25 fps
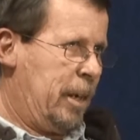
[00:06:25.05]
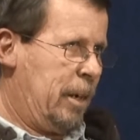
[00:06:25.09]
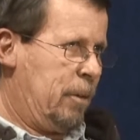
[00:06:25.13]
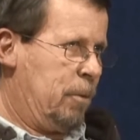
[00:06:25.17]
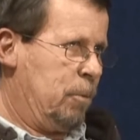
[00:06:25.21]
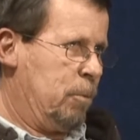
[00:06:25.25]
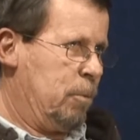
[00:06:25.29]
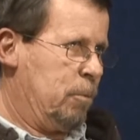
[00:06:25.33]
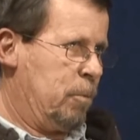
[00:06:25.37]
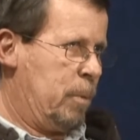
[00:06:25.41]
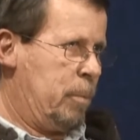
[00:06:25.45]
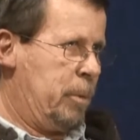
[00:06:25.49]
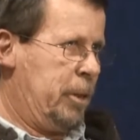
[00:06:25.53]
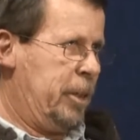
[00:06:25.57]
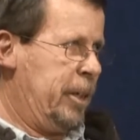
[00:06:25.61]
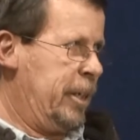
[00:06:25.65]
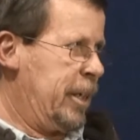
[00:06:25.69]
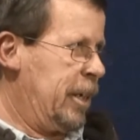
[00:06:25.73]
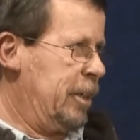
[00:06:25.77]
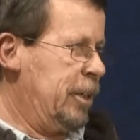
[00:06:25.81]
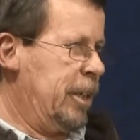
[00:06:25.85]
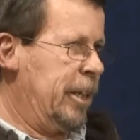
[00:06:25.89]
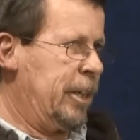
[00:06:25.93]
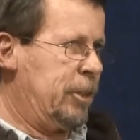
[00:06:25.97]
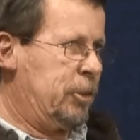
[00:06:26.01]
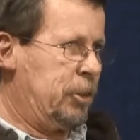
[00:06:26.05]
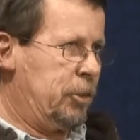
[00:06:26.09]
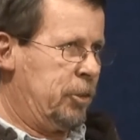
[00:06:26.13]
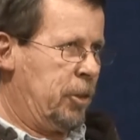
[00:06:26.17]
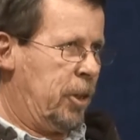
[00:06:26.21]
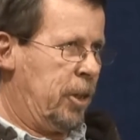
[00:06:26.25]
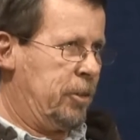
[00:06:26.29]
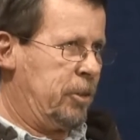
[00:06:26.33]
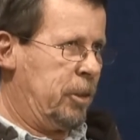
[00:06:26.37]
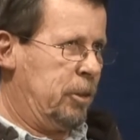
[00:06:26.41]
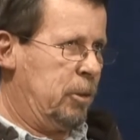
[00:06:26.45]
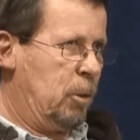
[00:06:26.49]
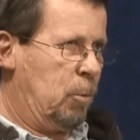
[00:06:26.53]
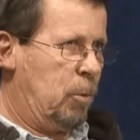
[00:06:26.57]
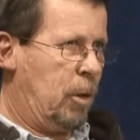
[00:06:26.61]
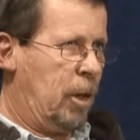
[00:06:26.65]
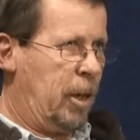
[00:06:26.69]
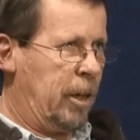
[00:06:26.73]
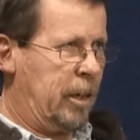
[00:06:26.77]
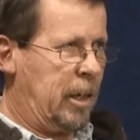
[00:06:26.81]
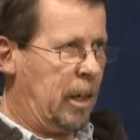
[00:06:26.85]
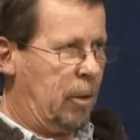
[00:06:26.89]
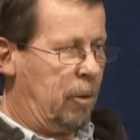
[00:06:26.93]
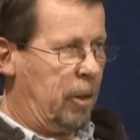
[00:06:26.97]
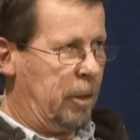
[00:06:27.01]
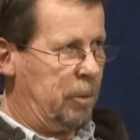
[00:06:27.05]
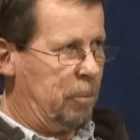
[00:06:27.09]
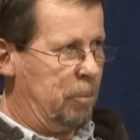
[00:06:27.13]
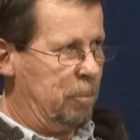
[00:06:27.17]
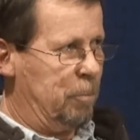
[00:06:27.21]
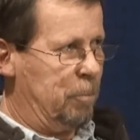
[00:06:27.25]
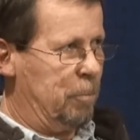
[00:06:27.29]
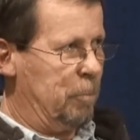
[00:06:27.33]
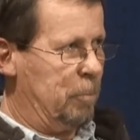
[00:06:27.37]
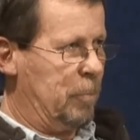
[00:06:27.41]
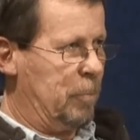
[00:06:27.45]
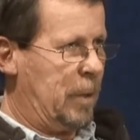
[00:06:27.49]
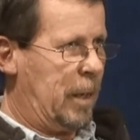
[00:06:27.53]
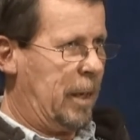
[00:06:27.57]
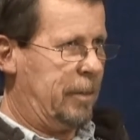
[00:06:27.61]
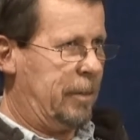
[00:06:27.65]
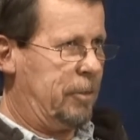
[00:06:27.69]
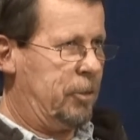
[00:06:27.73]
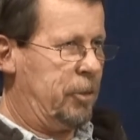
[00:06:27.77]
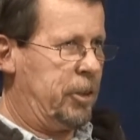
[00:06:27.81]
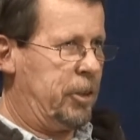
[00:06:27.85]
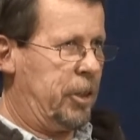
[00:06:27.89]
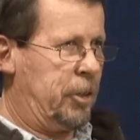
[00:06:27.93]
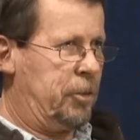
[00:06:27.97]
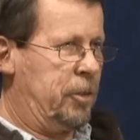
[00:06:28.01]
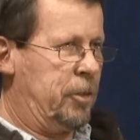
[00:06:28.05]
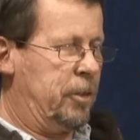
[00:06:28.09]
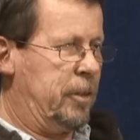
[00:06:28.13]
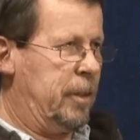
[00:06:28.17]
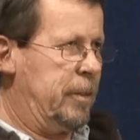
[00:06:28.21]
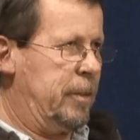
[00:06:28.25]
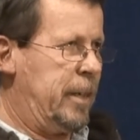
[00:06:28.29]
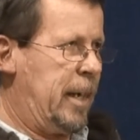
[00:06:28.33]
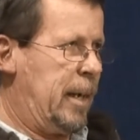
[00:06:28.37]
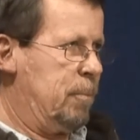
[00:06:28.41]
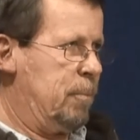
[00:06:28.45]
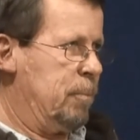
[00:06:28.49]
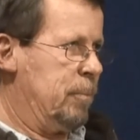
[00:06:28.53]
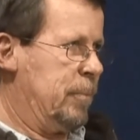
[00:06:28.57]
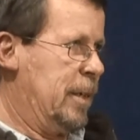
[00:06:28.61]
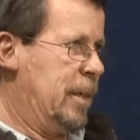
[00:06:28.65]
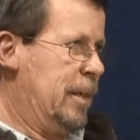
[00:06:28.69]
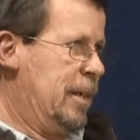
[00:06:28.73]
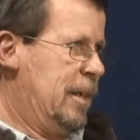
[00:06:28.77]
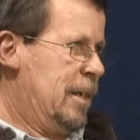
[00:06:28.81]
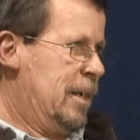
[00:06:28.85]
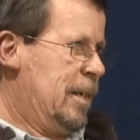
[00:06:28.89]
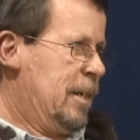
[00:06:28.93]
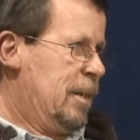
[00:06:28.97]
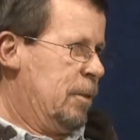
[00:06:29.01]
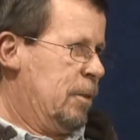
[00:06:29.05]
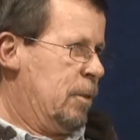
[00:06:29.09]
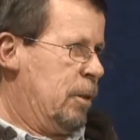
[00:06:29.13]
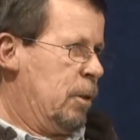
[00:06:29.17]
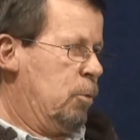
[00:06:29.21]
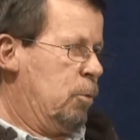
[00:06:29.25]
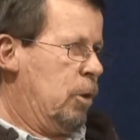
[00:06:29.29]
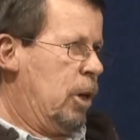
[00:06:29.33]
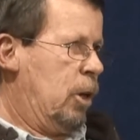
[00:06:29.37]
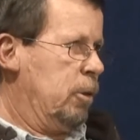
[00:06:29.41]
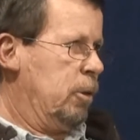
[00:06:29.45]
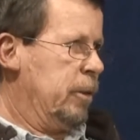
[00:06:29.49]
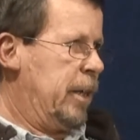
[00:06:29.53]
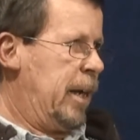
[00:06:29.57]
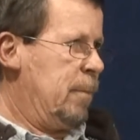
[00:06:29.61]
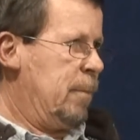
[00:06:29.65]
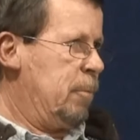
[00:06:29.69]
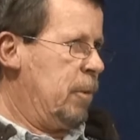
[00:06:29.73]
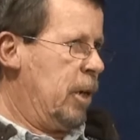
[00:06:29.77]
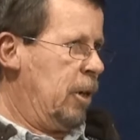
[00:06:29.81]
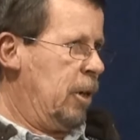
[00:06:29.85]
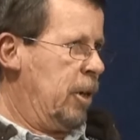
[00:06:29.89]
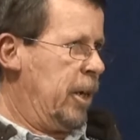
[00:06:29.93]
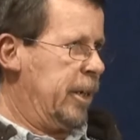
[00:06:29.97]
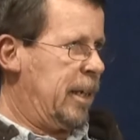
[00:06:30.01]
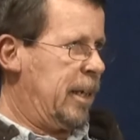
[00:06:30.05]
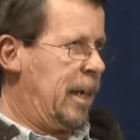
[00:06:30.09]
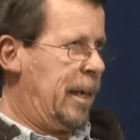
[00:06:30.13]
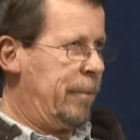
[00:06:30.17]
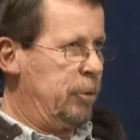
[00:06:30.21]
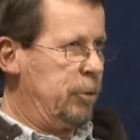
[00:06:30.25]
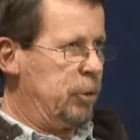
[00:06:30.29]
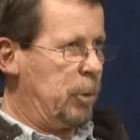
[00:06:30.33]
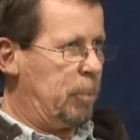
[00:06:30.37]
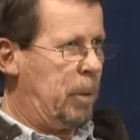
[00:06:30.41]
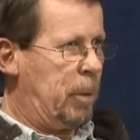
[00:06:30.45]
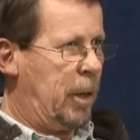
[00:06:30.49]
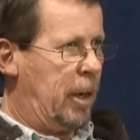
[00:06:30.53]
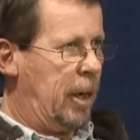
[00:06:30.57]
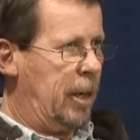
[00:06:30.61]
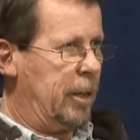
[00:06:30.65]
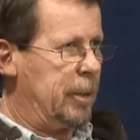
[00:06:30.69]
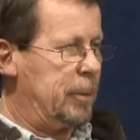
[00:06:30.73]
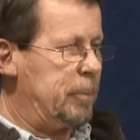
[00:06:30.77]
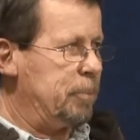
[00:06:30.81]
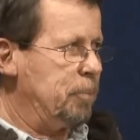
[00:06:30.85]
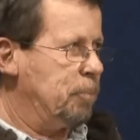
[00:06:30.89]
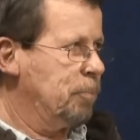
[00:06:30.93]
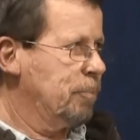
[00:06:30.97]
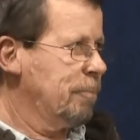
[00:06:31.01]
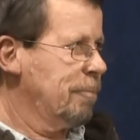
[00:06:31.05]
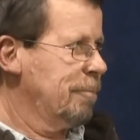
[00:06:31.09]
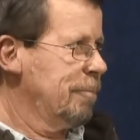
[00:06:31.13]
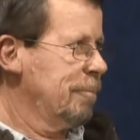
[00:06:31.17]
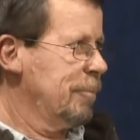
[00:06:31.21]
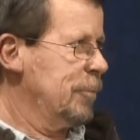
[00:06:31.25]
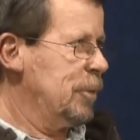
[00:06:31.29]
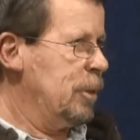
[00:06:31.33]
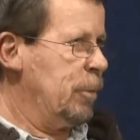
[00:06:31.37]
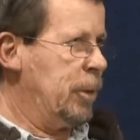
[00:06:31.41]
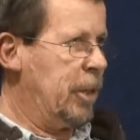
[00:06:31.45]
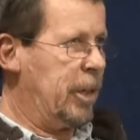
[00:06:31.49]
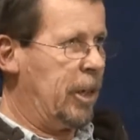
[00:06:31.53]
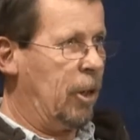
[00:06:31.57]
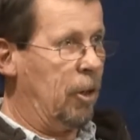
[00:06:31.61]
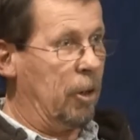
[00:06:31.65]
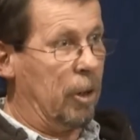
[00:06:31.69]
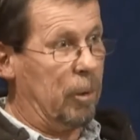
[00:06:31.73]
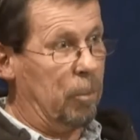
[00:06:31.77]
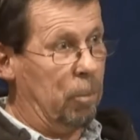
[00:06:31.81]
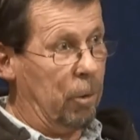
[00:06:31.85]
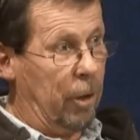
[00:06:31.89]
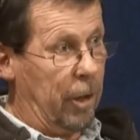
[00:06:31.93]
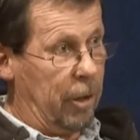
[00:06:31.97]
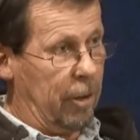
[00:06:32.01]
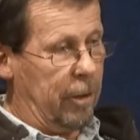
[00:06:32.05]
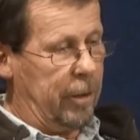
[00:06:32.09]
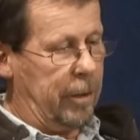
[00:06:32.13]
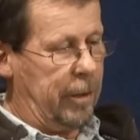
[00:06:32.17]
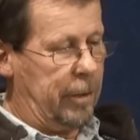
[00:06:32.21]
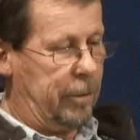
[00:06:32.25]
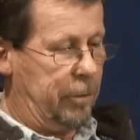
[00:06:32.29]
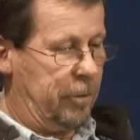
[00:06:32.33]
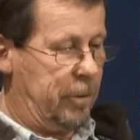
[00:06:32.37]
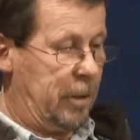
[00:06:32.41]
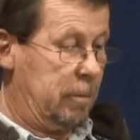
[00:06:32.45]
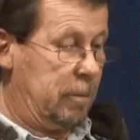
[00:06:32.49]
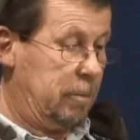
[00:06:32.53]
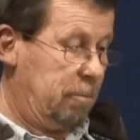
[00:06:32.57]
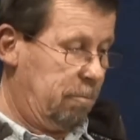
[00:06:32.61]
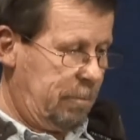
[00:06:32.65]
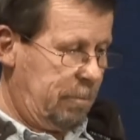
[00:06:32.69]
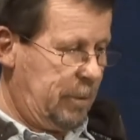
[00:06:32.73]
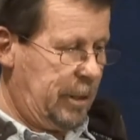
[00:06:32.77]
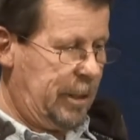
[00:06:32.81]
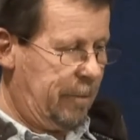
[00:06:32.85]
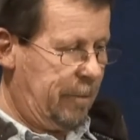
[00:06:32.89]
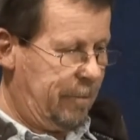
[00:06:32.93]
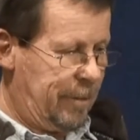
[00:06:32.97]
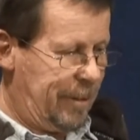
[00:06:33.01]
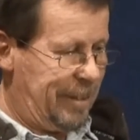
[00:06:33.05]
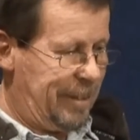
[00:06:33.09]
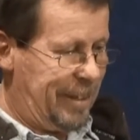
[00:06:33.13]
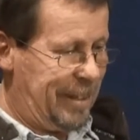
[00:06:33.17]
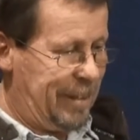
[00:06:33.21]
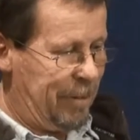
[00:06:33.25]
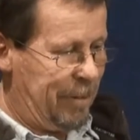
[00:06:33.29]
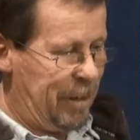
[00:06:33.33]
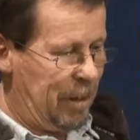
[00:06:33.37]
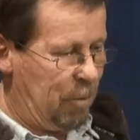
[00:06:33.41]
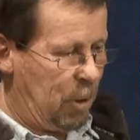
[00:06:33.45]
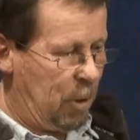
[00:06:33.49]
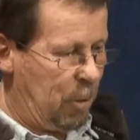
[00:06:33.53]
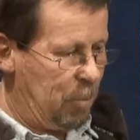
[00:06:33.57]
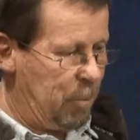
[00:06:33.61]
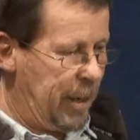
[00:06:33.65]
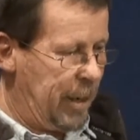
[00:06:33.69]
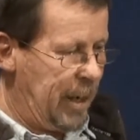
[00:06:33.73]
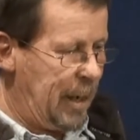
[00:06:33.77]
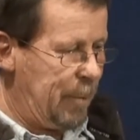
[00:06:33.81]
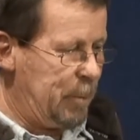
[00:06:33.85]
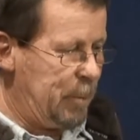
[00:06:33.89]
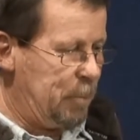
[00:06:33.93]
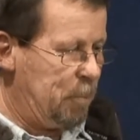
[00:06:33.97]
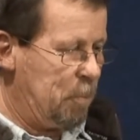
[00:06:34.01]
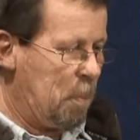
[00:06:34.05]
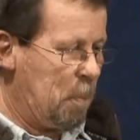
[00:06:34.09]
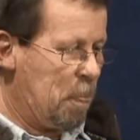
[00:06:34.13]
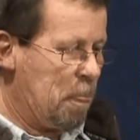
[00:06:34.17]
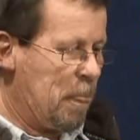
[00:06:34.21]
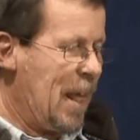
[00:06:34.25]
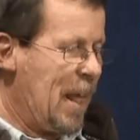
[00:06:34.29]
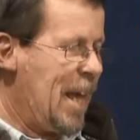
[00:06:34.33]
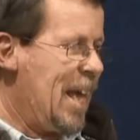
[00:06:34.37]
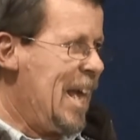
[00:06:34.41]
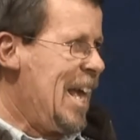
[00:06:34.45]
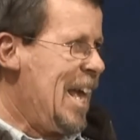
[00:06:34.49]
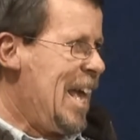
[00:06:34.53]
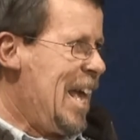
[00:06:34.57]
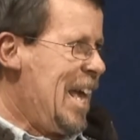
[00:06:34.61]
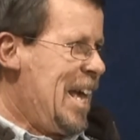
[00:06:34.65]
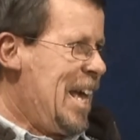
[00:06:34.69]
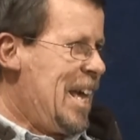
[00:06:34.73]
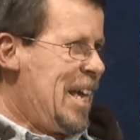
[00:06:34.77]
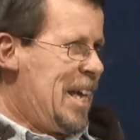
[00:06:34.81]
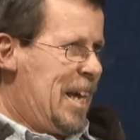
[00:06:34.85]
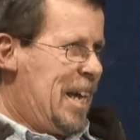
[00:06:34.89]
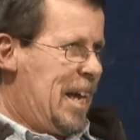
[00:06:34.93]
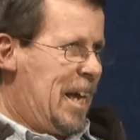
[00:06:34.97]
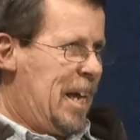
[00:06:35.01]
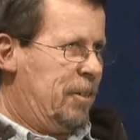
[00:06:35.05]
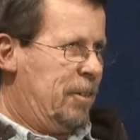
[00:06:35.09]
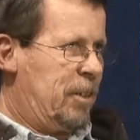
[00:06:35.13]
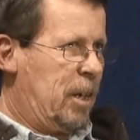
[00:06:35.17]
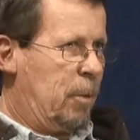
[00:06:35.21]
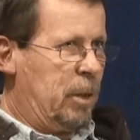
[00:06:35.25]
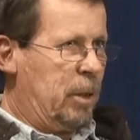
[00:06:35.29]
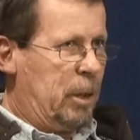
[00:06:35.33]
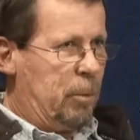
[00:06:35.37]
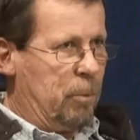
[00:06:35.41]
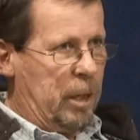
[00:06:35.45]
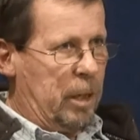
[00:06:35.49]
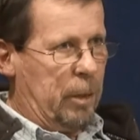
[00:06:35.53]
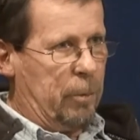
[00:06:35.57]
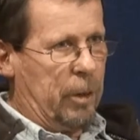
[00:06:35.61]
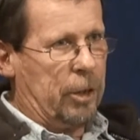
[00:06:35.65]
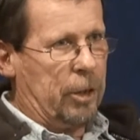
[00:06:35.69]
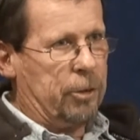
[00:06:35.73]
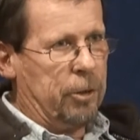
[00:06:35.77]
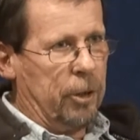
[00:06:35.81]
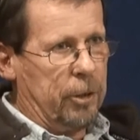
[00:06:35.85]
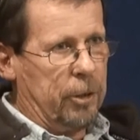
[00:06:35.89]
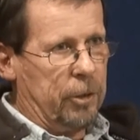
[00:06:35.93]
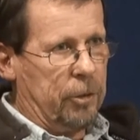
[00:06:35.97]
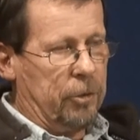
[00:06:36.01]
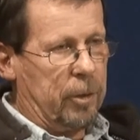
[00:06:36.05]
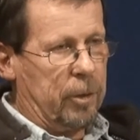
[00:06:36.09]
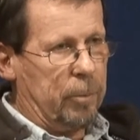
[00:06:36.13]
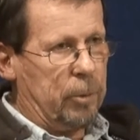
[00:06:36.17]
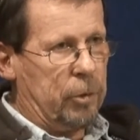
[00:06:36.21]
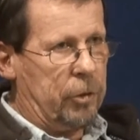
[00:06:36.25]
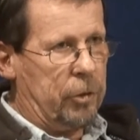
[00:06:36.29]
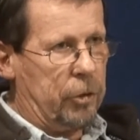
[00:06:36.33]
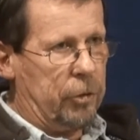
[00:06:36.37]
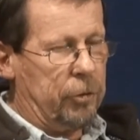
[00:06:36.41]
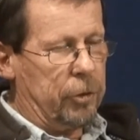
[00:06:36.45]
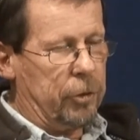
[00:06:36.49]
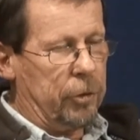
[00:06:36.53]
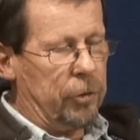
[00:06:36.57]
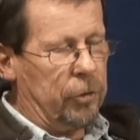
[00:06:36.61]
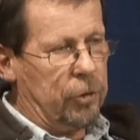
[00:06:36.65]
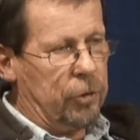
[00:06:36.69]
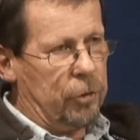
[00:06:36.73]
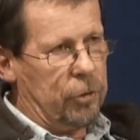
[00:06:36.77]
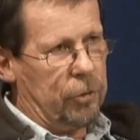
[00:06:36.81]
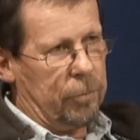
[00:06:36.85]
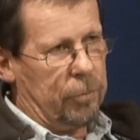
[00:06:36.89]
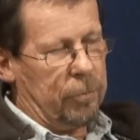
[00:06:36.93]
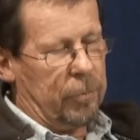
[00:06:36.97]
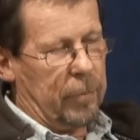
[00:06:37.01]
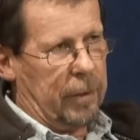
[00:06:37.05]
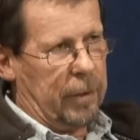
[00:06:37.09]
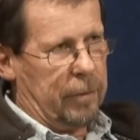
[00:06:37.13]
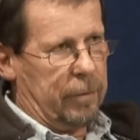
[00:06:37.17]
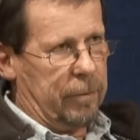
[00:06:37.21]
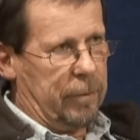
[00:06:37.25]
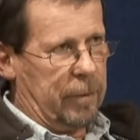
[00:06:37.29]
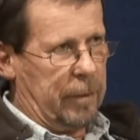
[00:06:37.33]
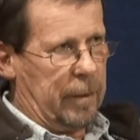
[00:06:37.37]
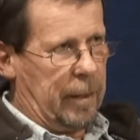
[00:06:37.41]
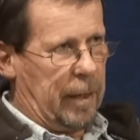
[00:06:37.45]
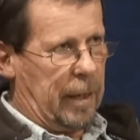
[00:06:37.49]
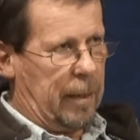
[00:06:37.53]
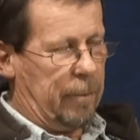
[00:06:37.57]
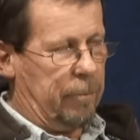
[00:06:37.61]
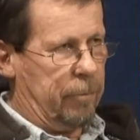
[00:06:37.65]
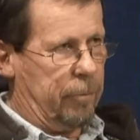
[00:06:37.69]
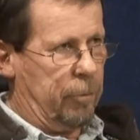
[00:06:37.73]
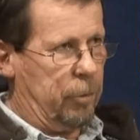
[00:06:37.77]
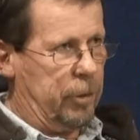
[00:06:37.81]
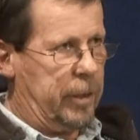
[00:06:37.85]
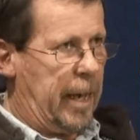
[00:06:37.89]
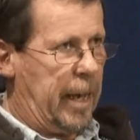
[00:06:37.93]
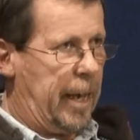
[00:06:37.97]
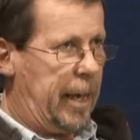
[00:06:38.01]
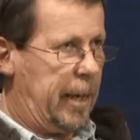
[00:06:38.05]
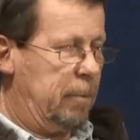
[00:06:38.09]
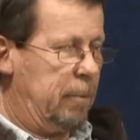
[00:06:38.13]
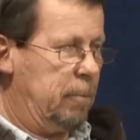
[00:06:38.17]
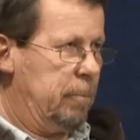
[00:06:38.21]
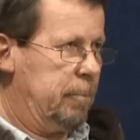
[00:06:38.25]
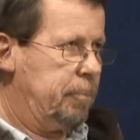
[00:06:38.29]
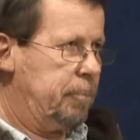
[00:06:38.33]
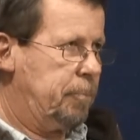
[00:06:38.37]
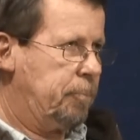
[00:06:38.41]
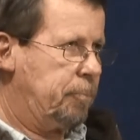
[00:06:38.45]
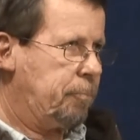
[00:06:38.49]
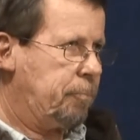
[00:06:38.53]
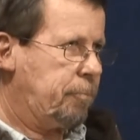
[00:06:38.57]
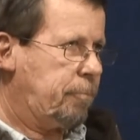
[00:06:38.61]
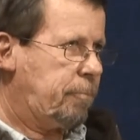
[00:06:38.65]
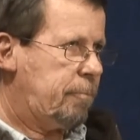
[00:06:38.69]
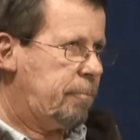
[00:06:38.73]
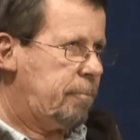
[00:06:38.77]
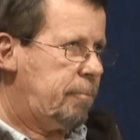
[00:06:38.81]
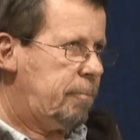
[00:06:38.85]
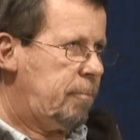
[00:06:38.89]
up there when we did our little exercise a little while ago. I suggested that Dan, the role Dan might like to have is a pilot. So we got a whole lot of bright ideas. So you never know what might happen. And so we recruited some assistants for Dan,